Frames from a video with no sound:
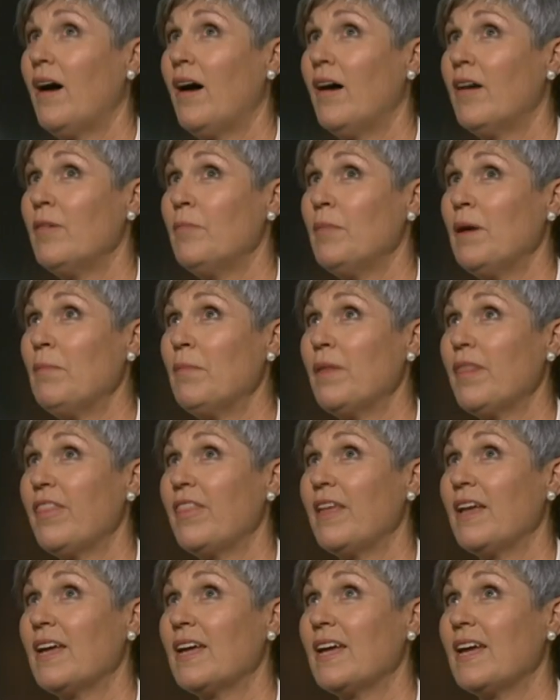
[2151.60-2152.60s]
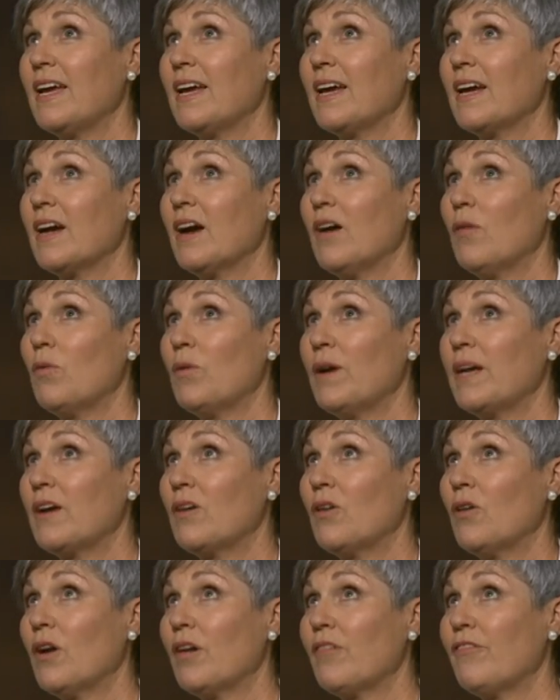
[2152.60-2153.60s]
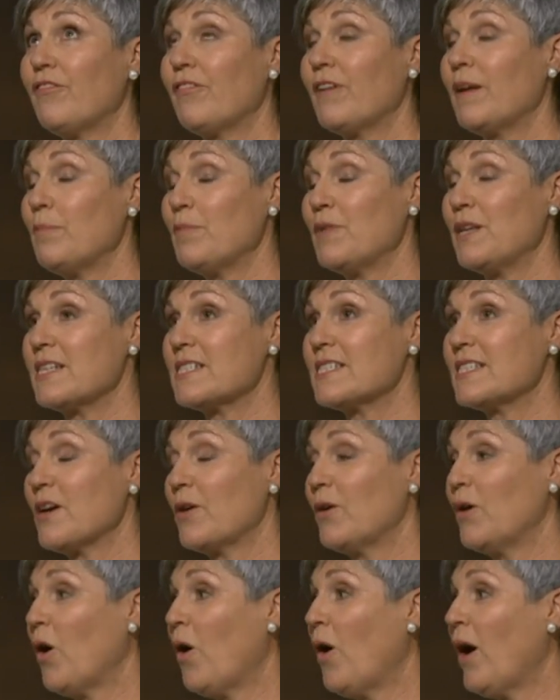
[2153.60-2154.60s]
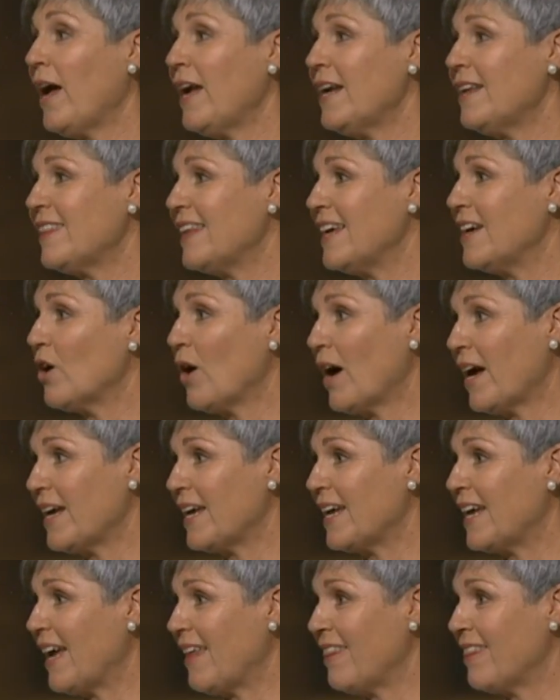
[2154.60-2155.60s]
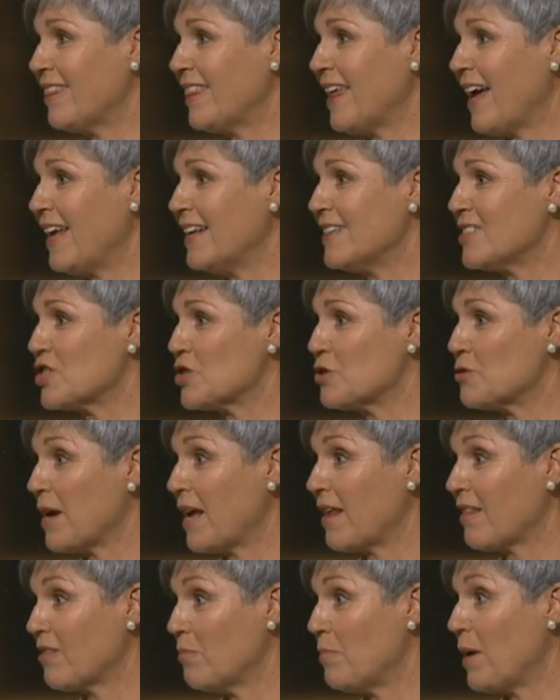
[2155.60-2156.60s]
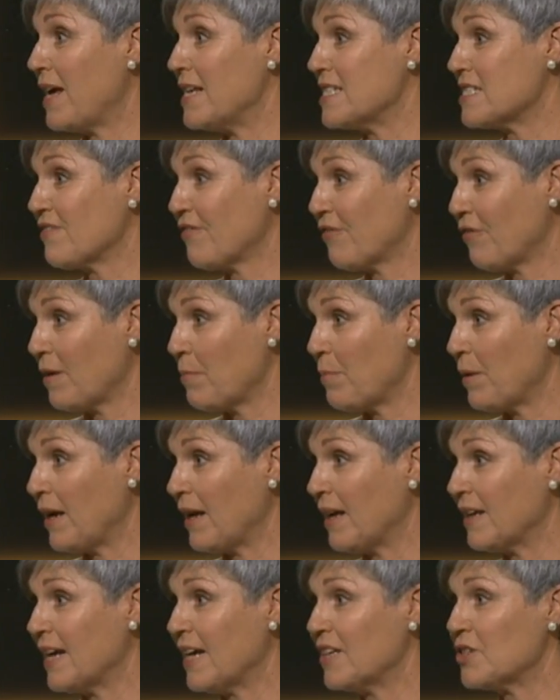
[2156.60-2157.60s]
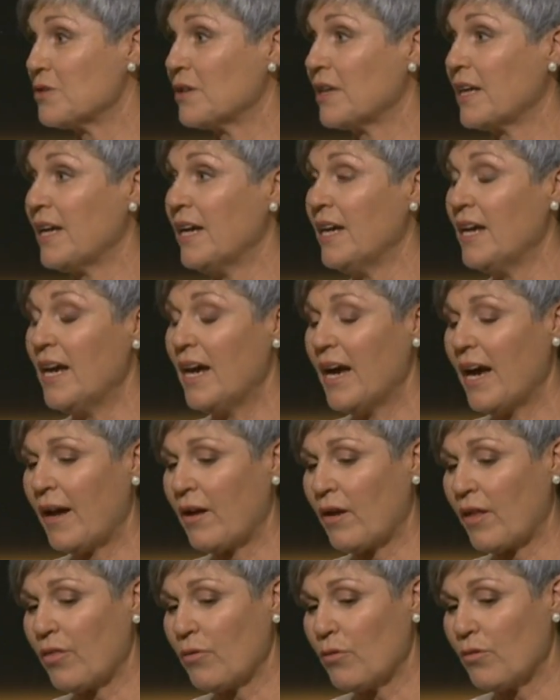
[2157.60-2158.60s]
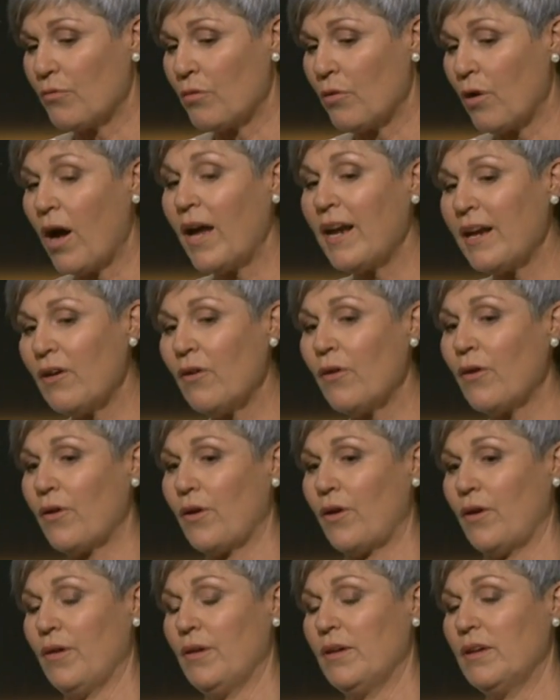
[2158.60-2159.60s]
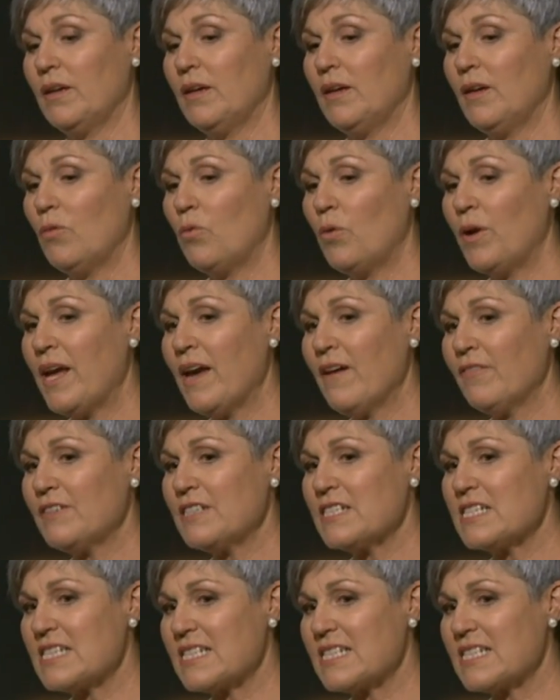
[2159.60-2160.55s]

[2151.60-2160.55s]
I remember thinking, we've got to flip this. So I think I get that strength based flipping naturally. And I thought, rightio, we have to